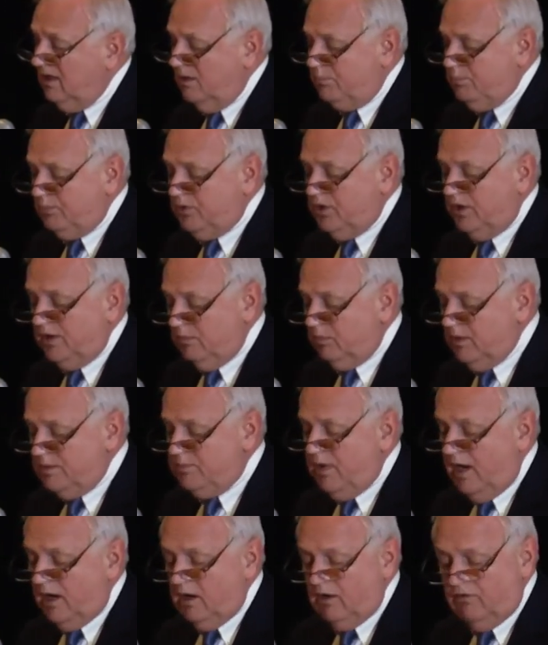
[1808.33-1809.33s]
a terribly
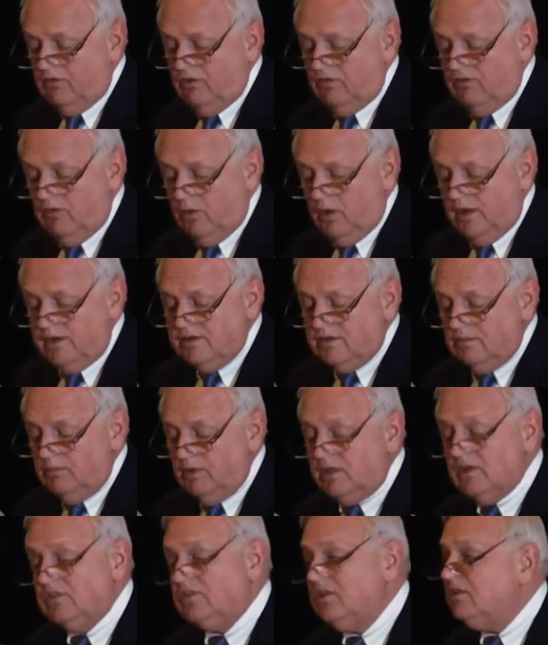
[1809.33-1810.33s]
powerful voice,
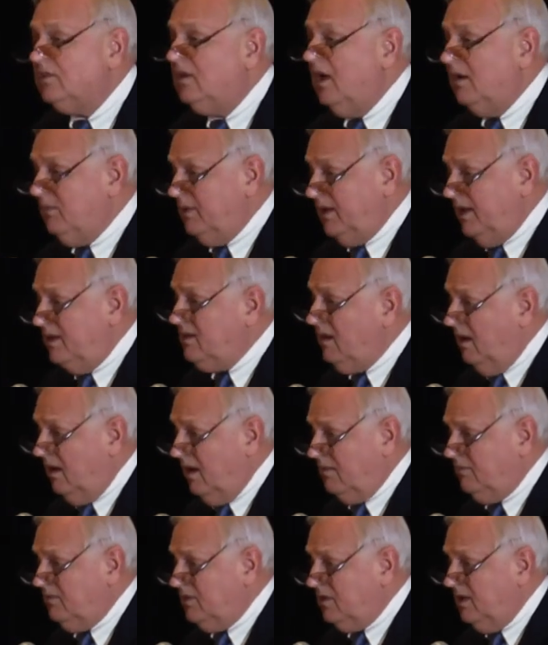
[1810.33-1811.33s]
because there's not many
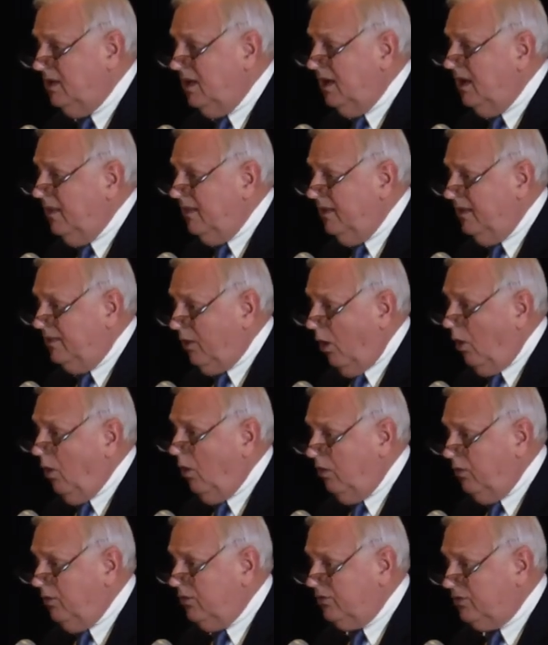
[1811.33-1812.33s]
times that
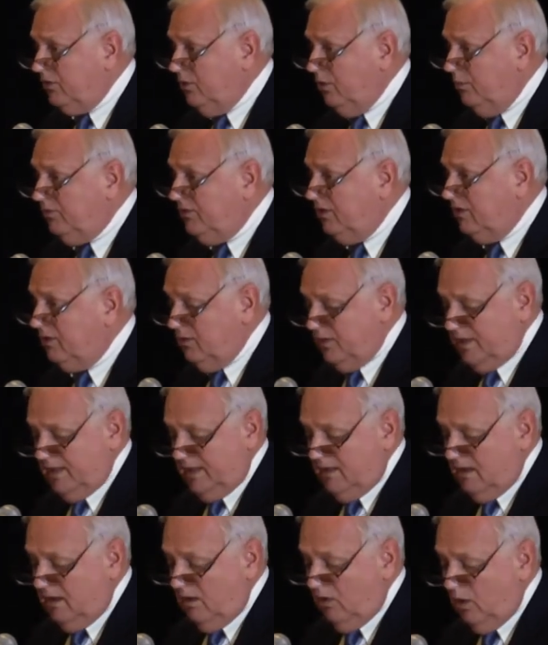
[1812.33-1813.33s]
all those groups
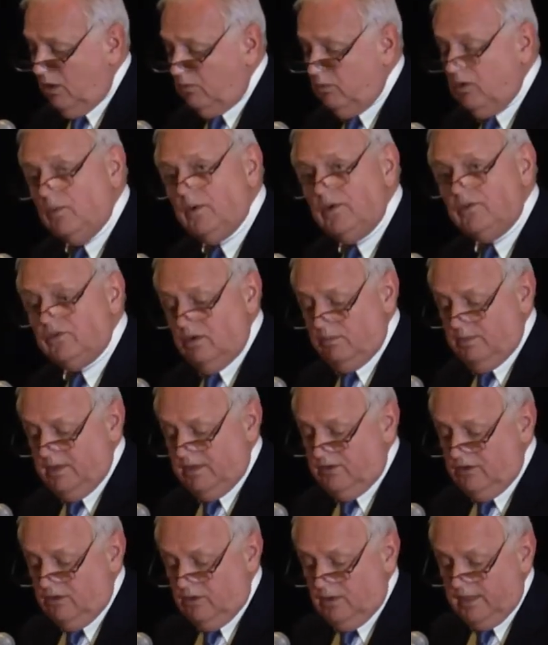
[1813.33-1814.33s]
agreed on what we should
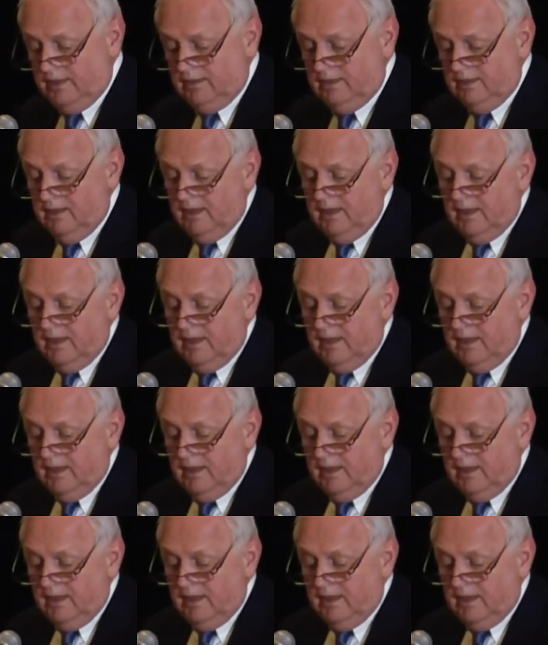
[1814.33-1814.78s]
be doing.